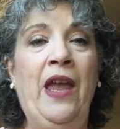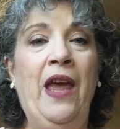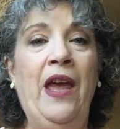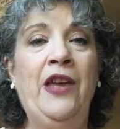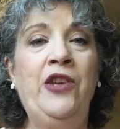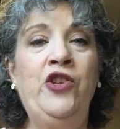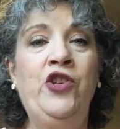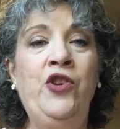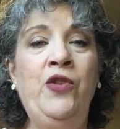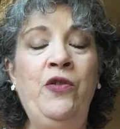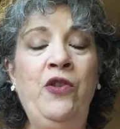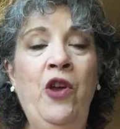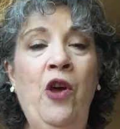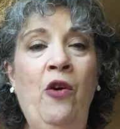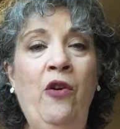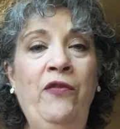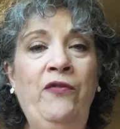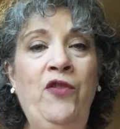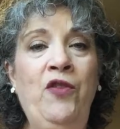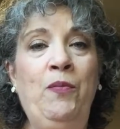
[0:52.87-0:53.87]
As you
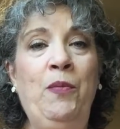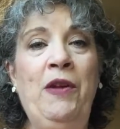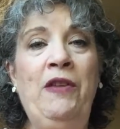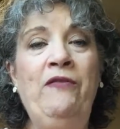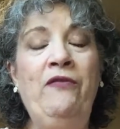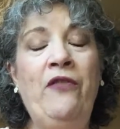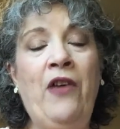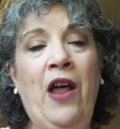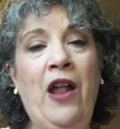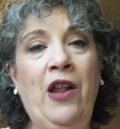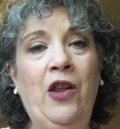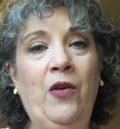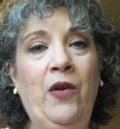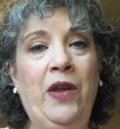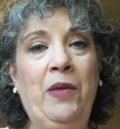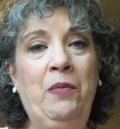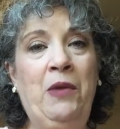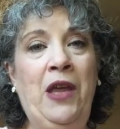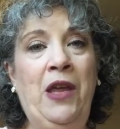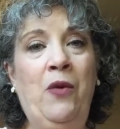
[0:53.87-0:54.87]
know, if you've been
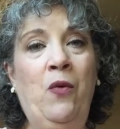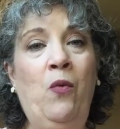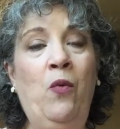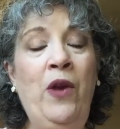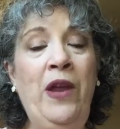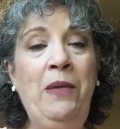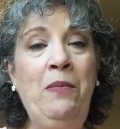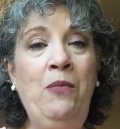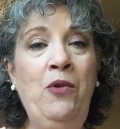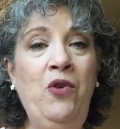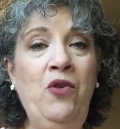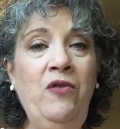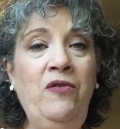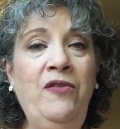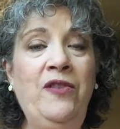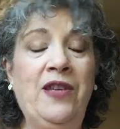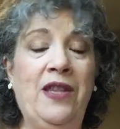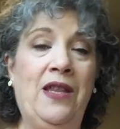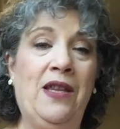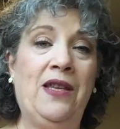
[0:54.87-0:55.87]
following me, we
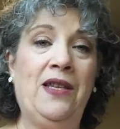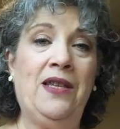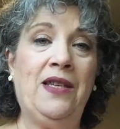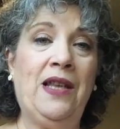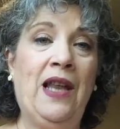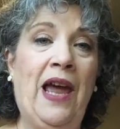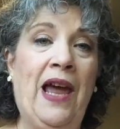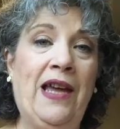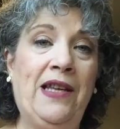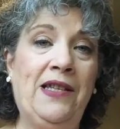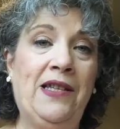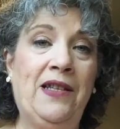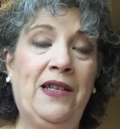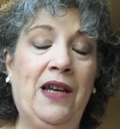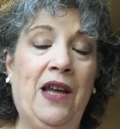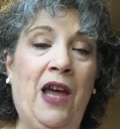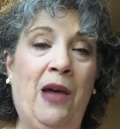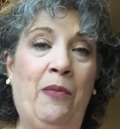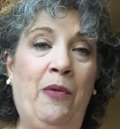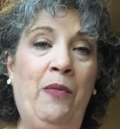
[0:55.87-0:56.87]
moved this
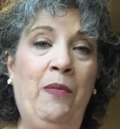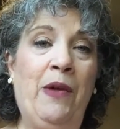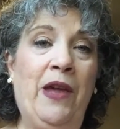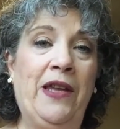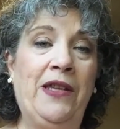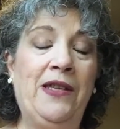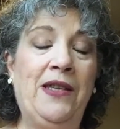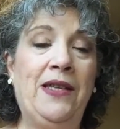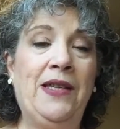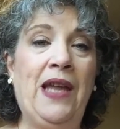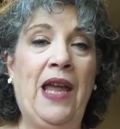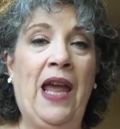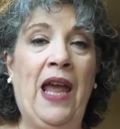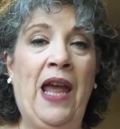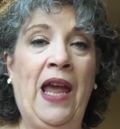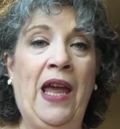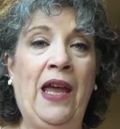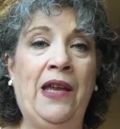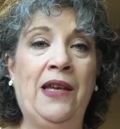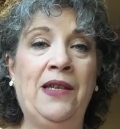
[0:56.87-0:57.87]
last couple months
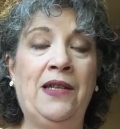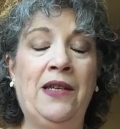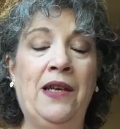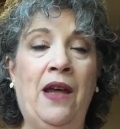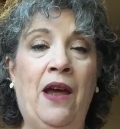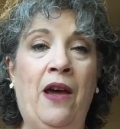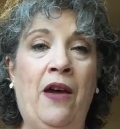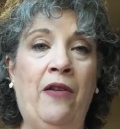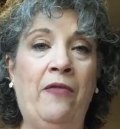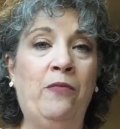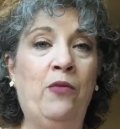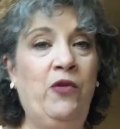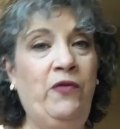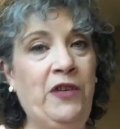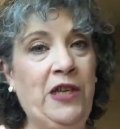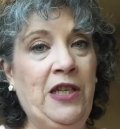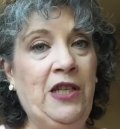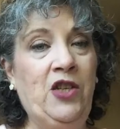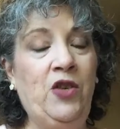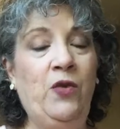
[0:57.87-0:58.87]
and
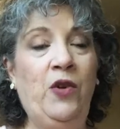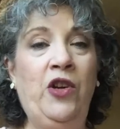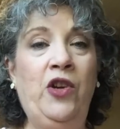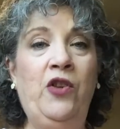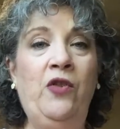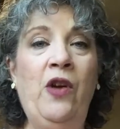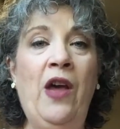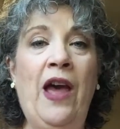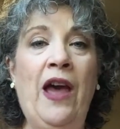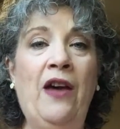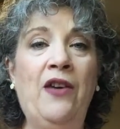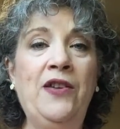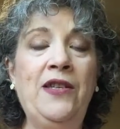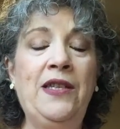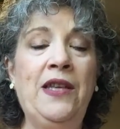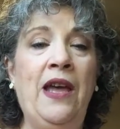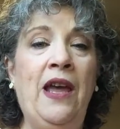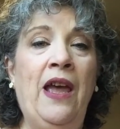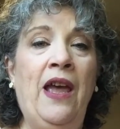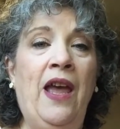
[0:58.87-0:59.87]
moved into a new
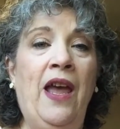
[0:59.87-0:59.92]
house.